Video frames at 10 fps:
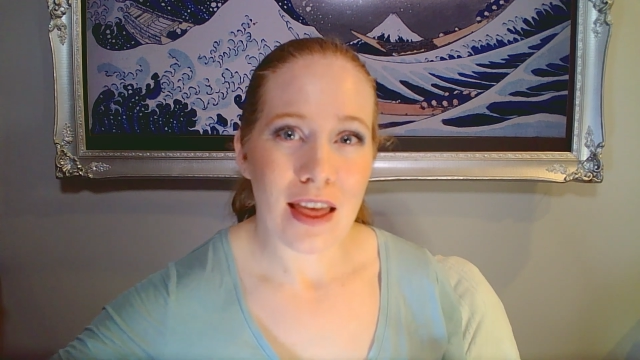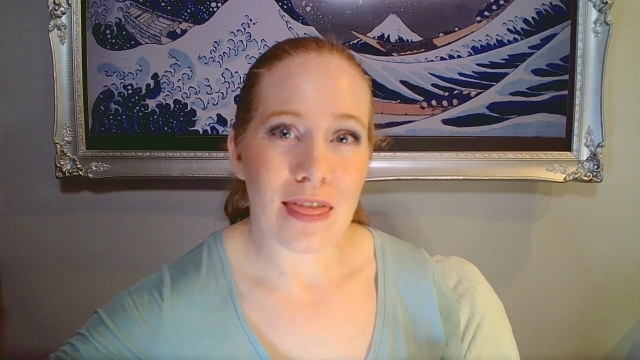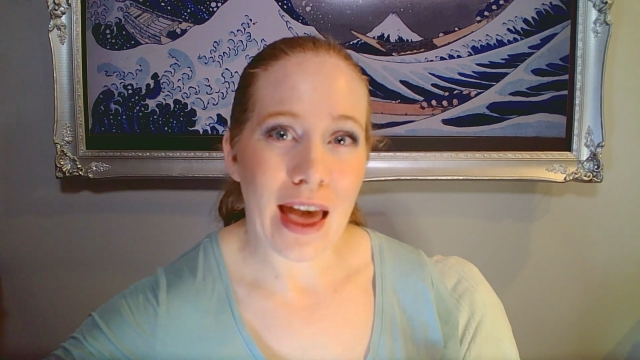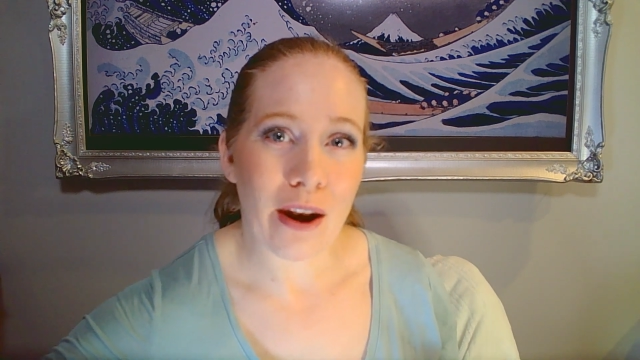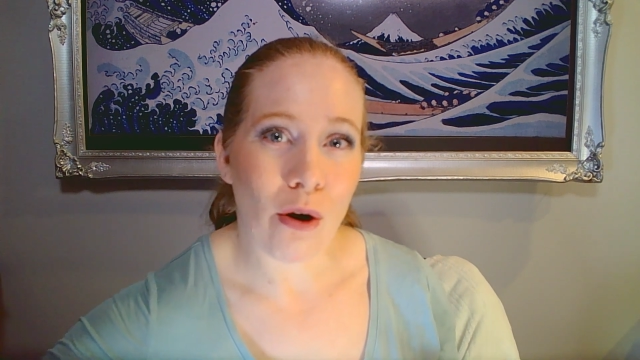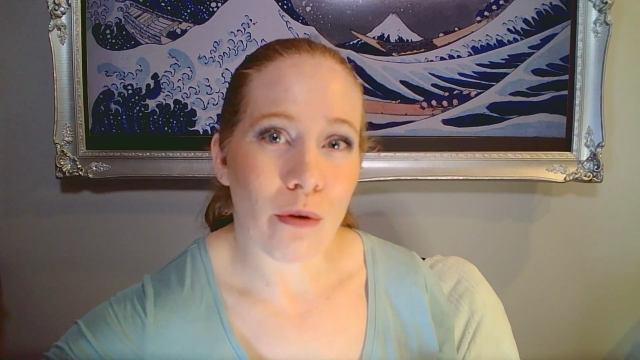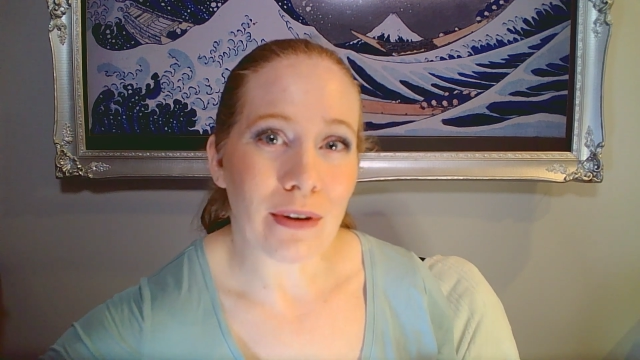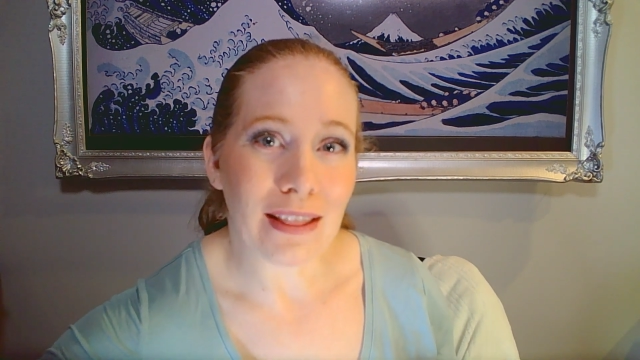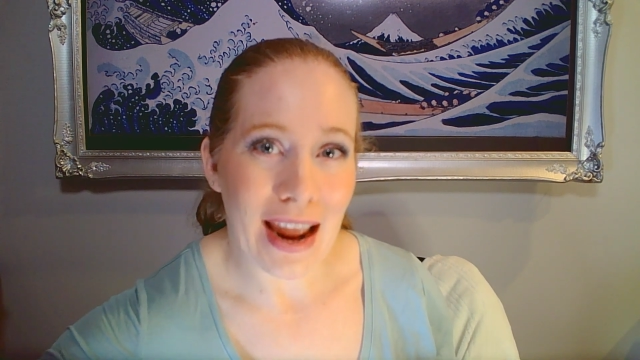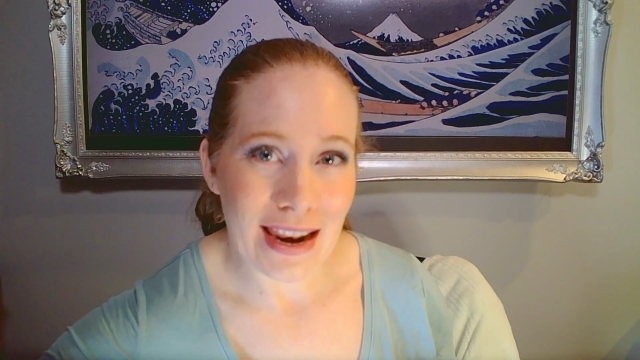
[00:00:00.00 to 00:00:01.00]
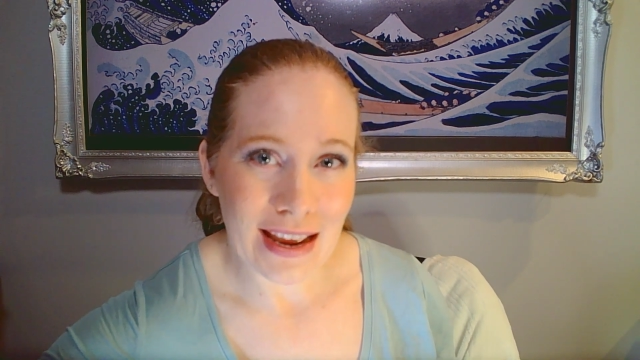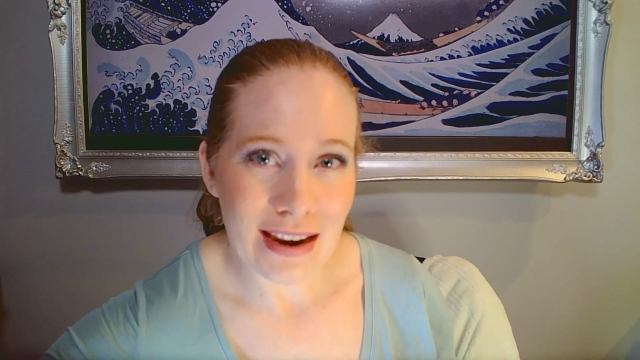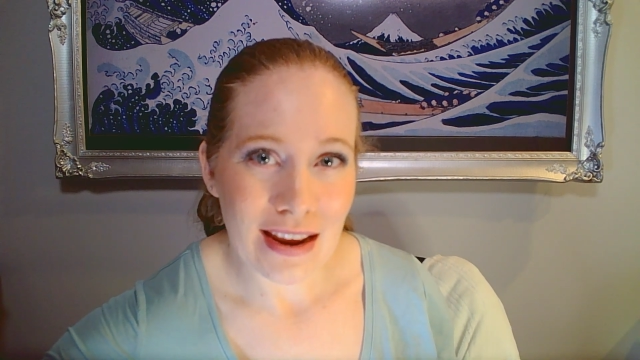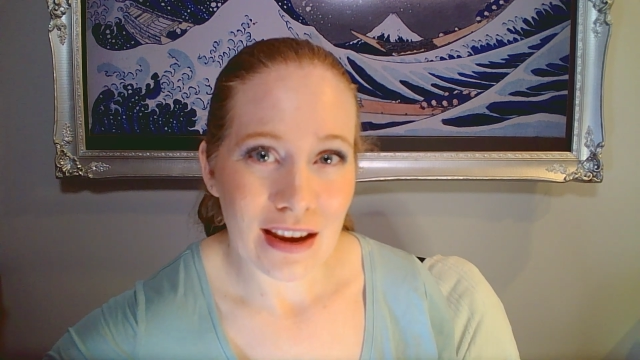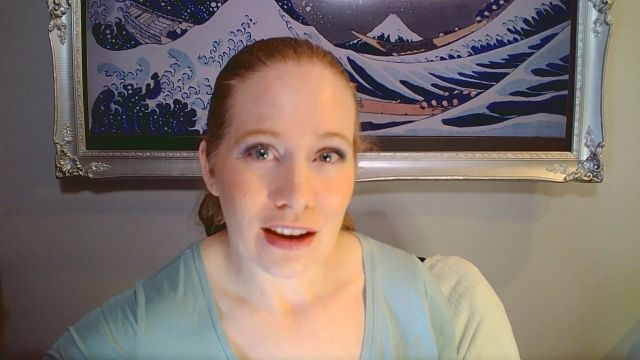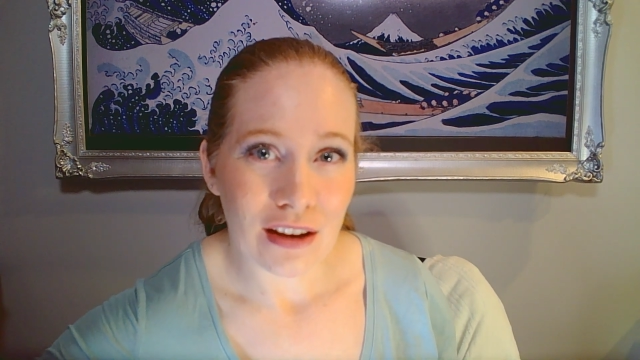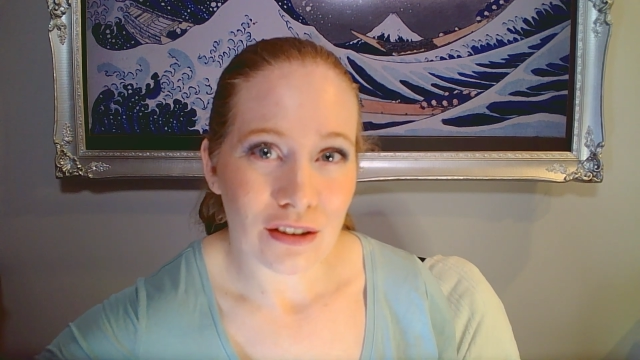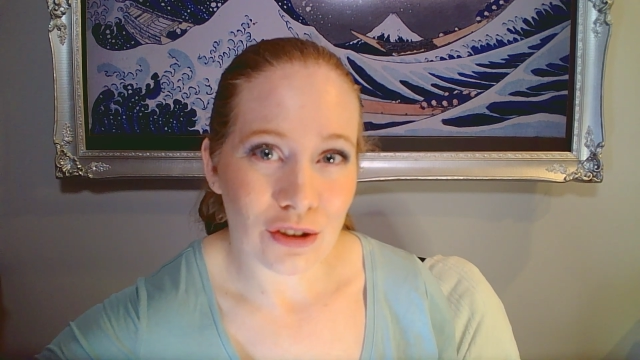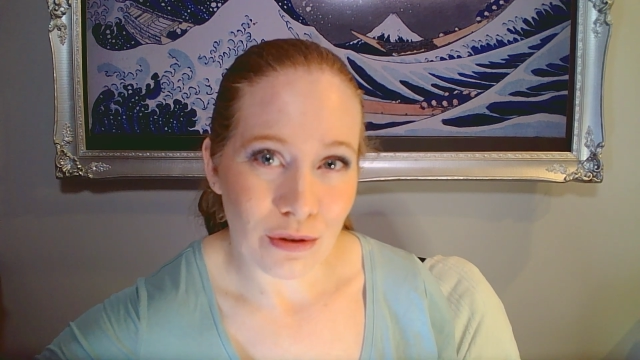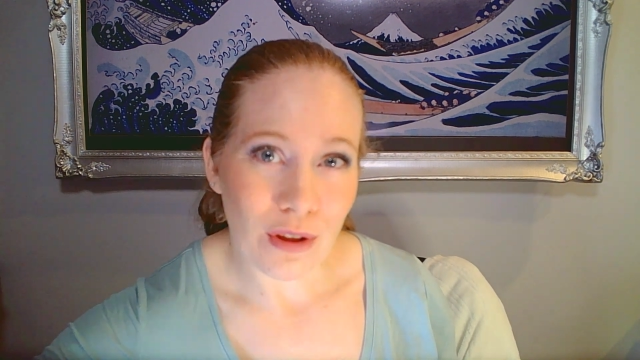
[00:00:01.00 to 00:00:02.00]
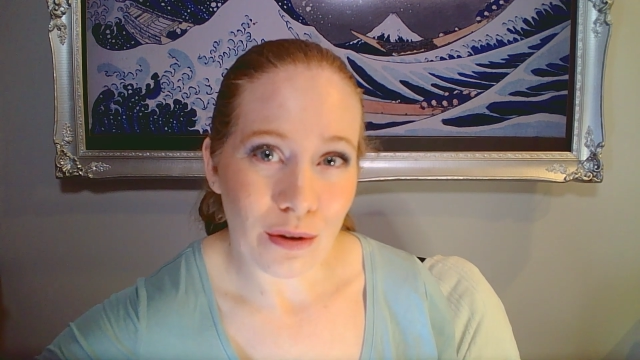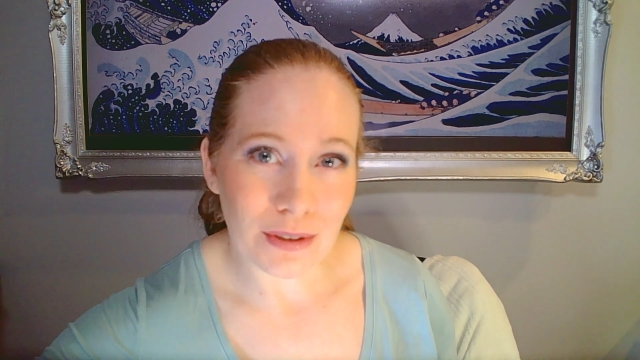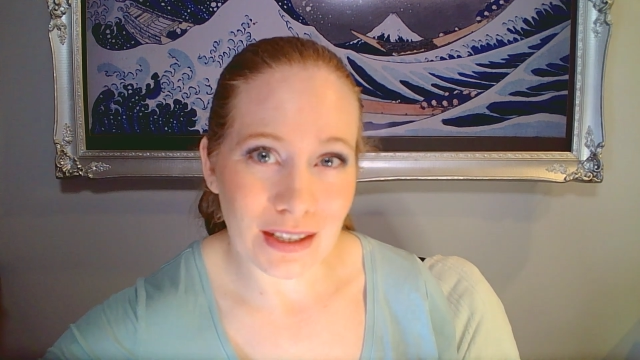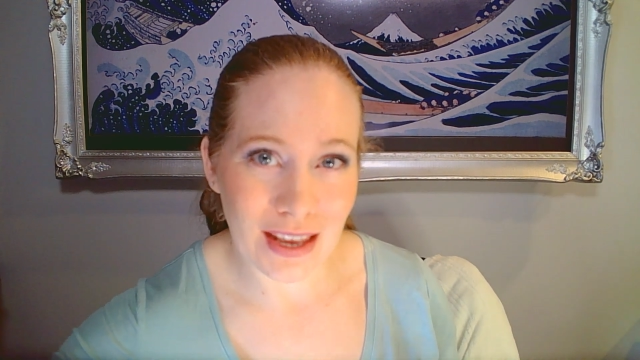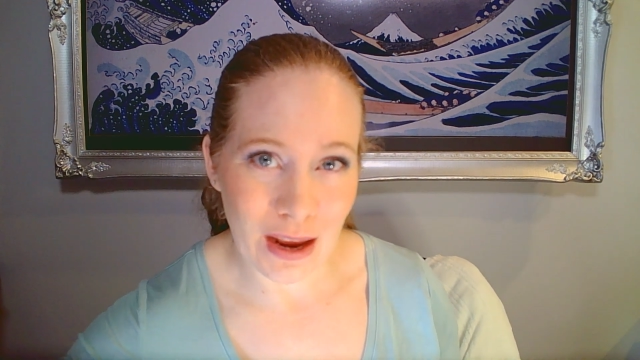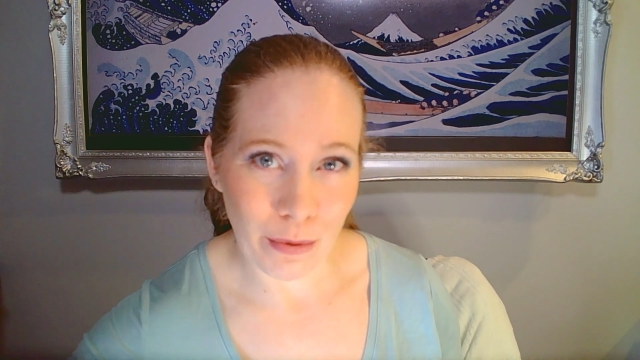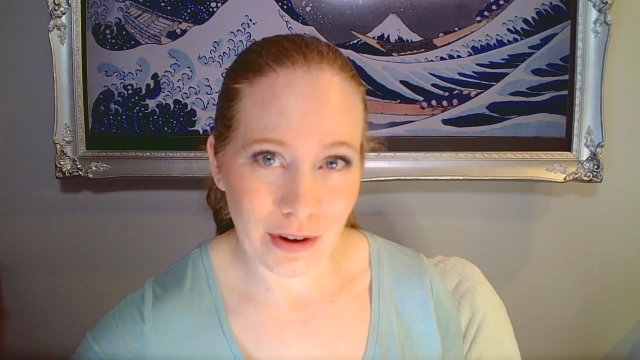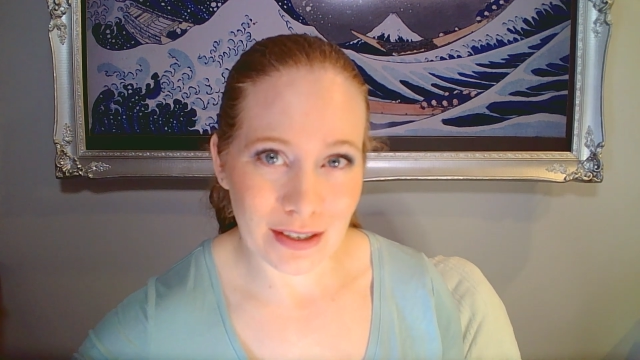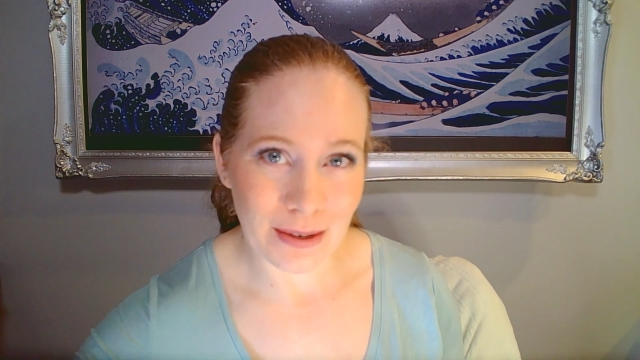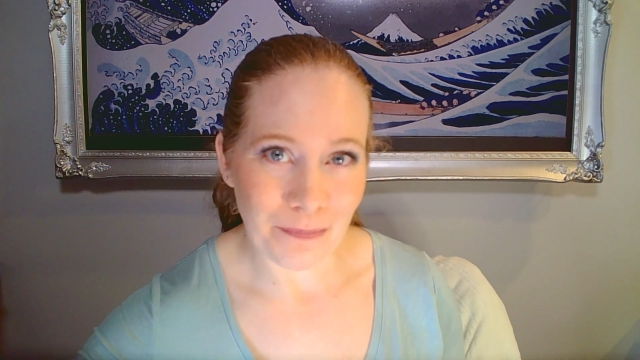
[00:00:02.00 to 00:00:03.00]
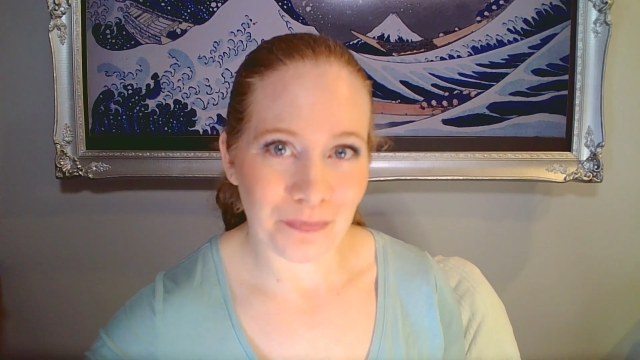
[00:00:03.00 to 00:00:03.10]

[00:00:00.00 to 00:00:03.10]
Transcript: that are related to those keywords.